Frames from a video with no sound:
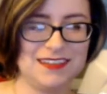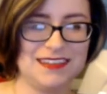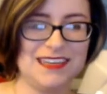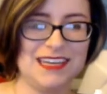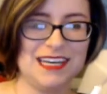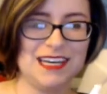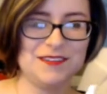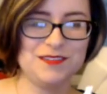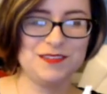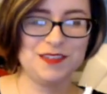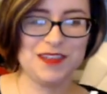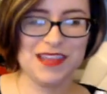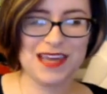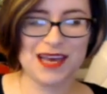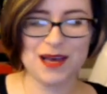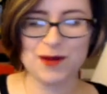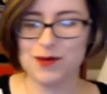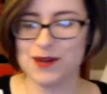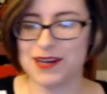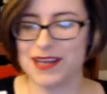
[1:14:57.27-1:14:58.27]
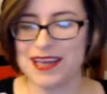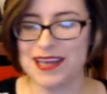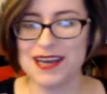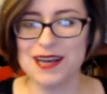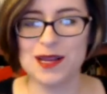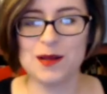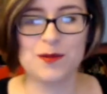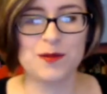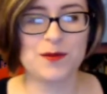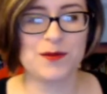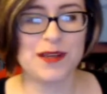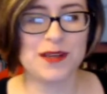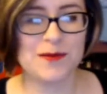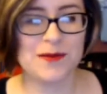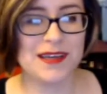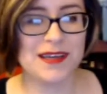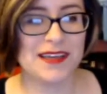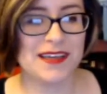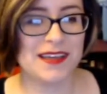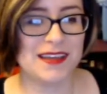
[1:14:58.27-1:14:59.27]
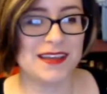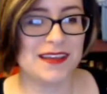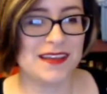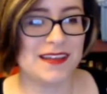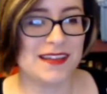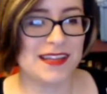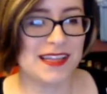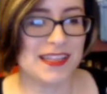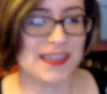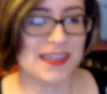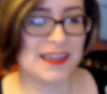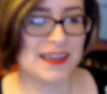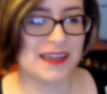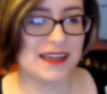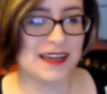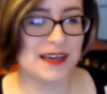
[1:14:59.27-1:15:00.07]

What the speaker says: Yeah, after that one, I ended up remaking the